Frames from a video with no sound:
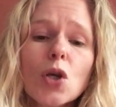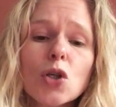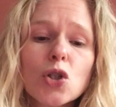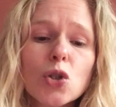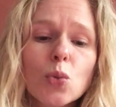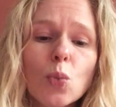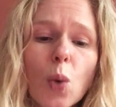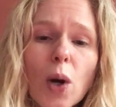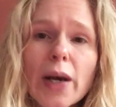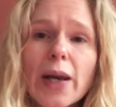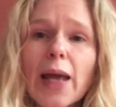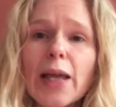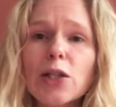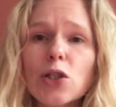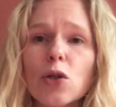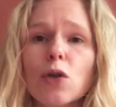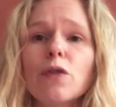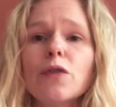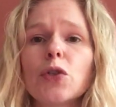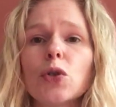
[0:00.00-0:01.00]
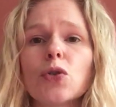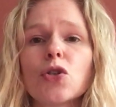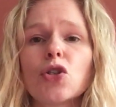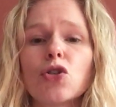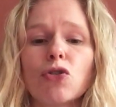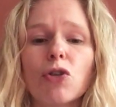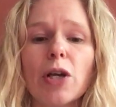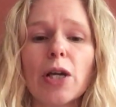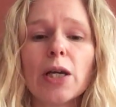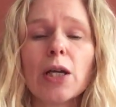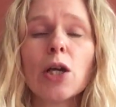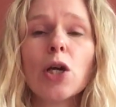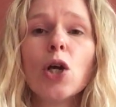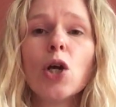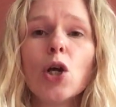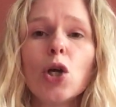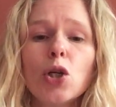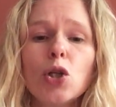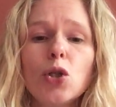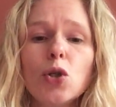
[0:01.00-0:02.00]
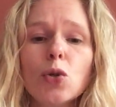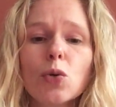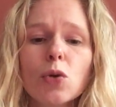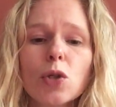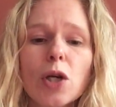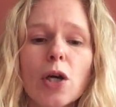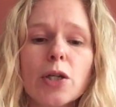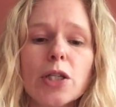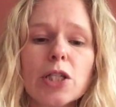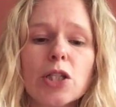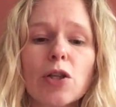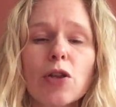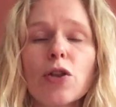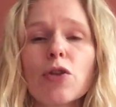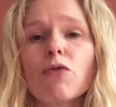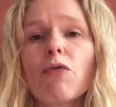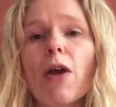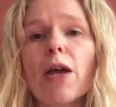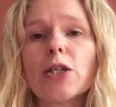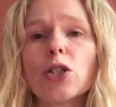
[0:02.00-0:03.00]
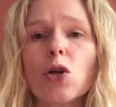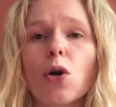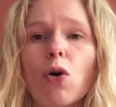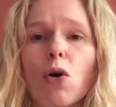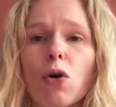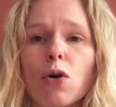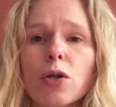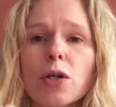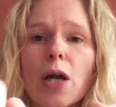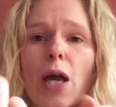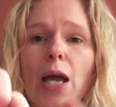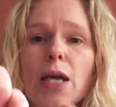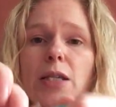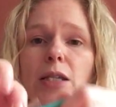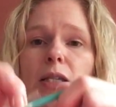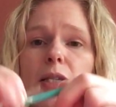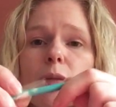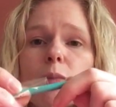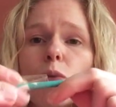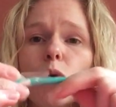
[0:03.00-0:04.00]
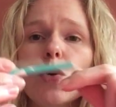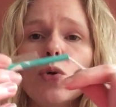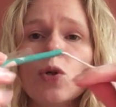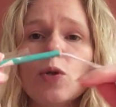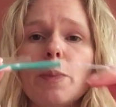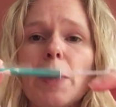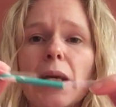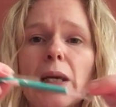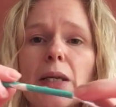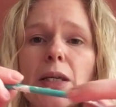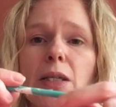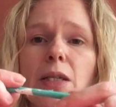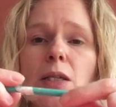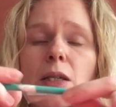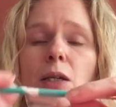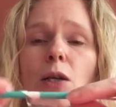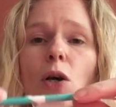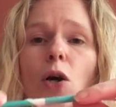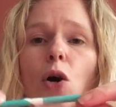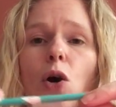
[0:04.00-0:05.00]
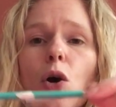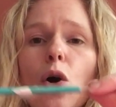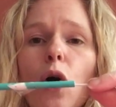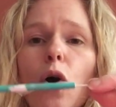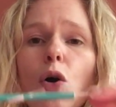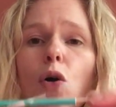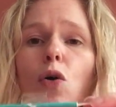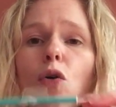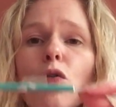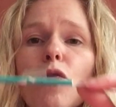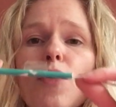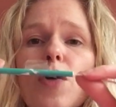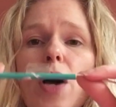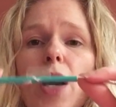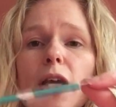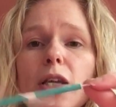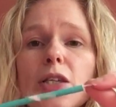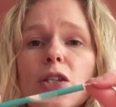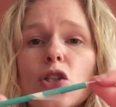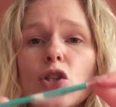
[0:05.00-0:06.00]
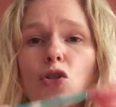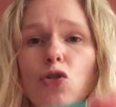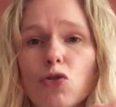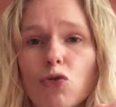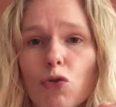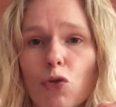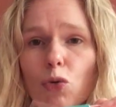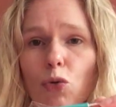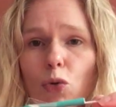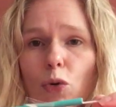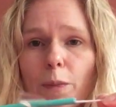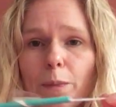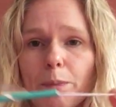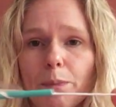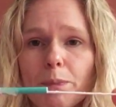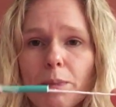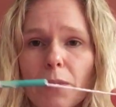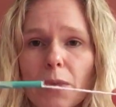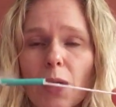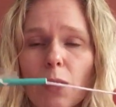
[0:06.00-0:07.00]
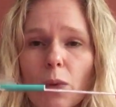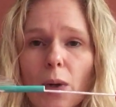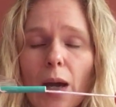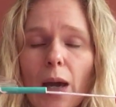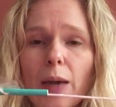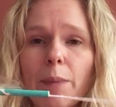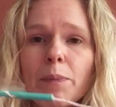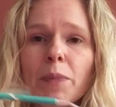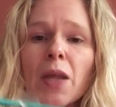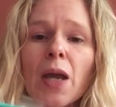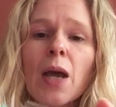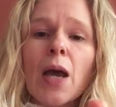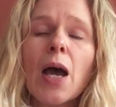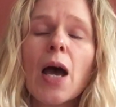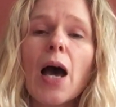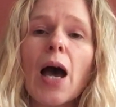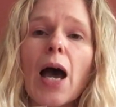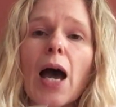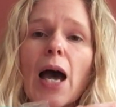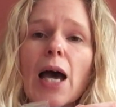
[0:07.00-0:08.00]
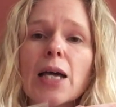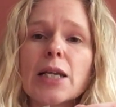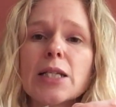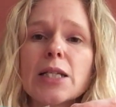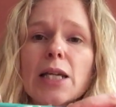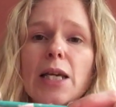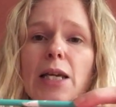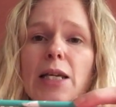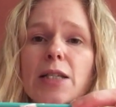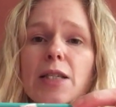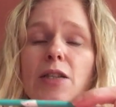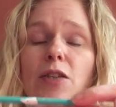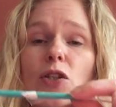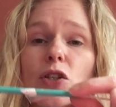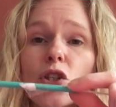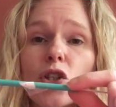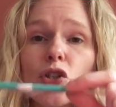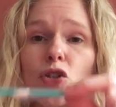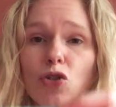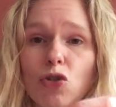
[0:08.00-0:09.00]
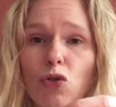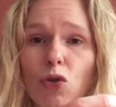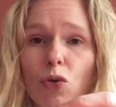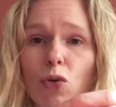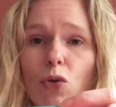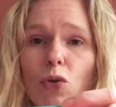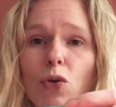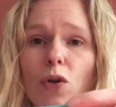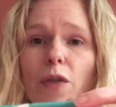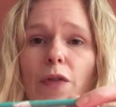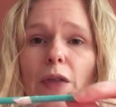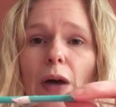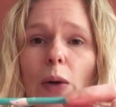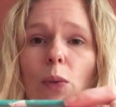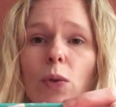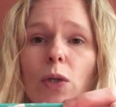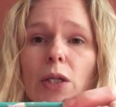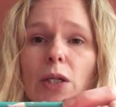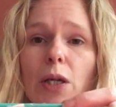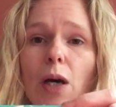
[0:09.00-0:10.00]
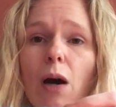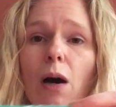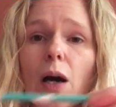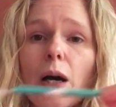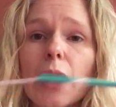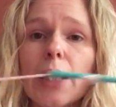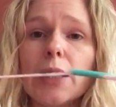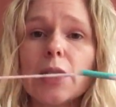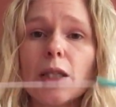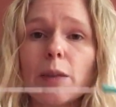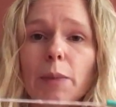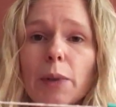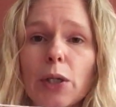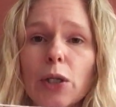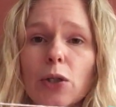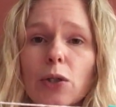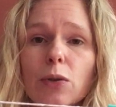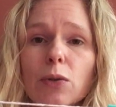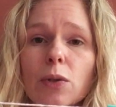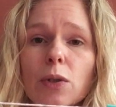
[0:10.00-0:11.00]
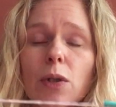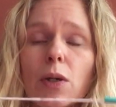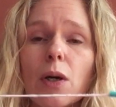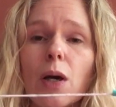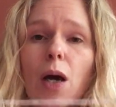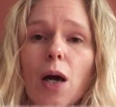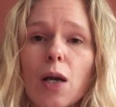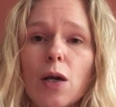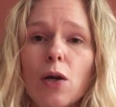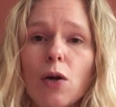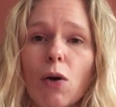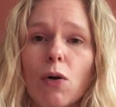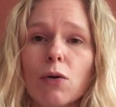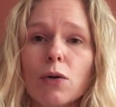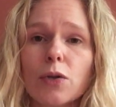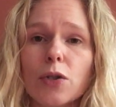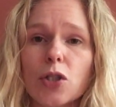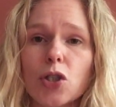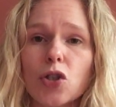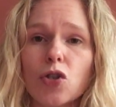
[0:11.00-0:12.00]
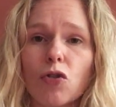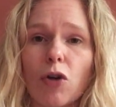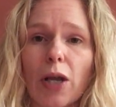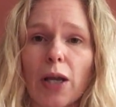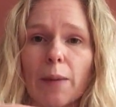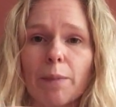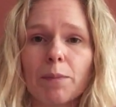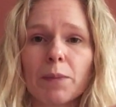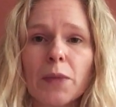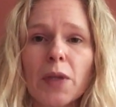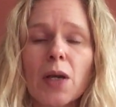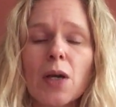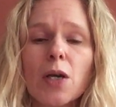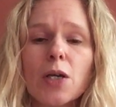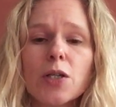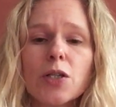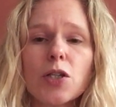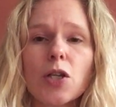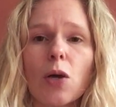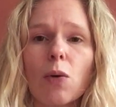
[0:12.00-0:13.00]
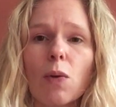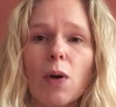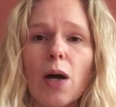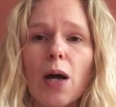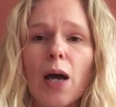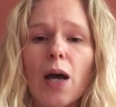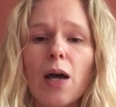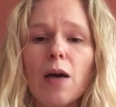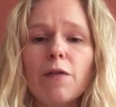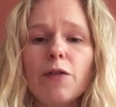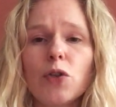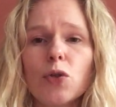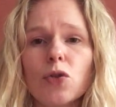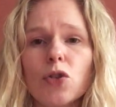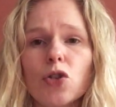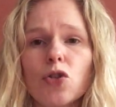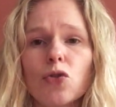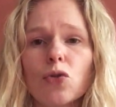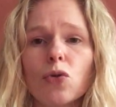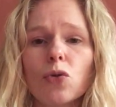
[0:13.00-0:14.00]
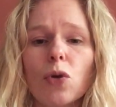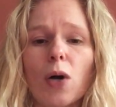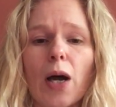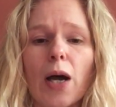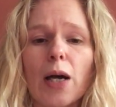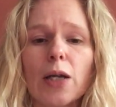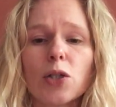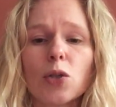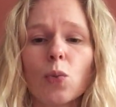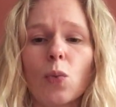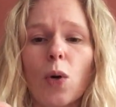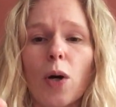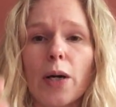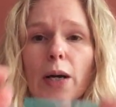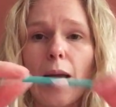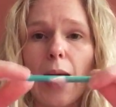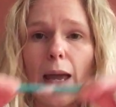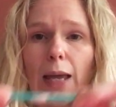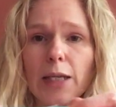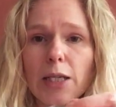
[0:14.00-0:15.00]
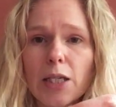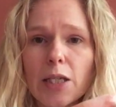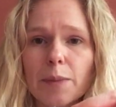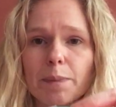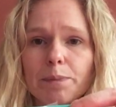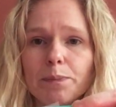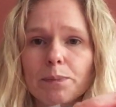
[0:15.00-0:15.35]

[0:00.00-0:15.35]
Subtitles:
To one end of your string, you're going to thread on a small piece of a straw, okay? And it's the straw that will guide the balloon along the string. So have your straw at one end.